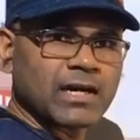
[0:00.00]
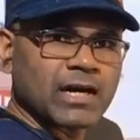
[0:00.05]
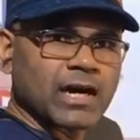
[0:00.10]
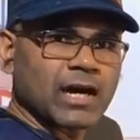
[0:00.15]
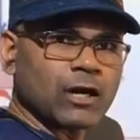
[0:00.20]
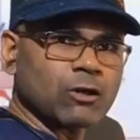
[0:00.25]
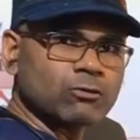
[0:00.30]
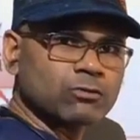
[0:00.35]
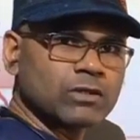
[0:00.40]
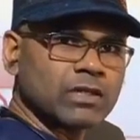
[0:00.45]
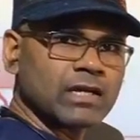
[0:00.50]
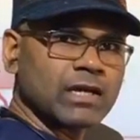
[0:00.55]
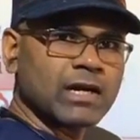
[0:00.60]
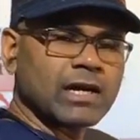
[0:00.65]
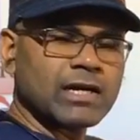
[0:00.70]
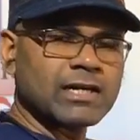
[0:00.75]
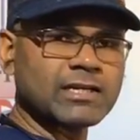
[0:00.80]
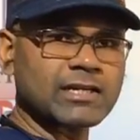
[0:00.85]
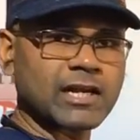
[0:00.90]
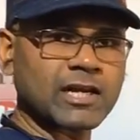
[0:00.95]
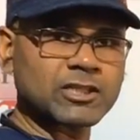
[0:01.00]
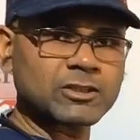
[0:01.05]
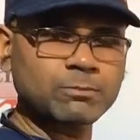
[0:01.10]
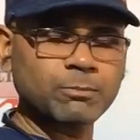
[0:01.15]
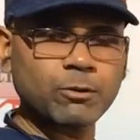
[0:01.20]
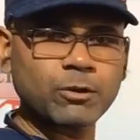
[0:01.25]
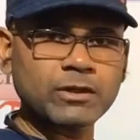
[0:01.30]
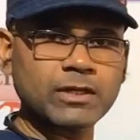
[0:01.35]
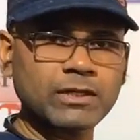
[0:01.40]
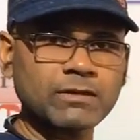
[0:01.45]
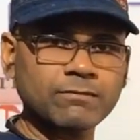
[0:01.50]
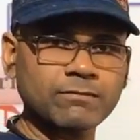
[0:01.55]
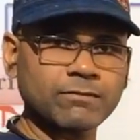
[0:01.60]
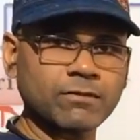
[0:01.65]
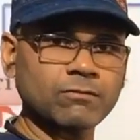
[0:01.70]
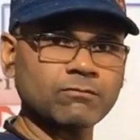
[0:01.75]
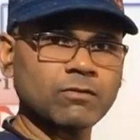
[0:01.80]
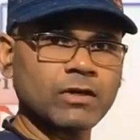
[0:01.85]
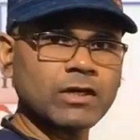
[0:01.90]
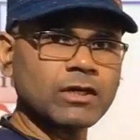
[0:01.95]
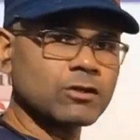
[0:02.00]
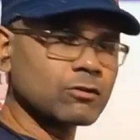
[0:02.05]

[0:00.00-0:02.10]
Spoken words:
how they are transported from one to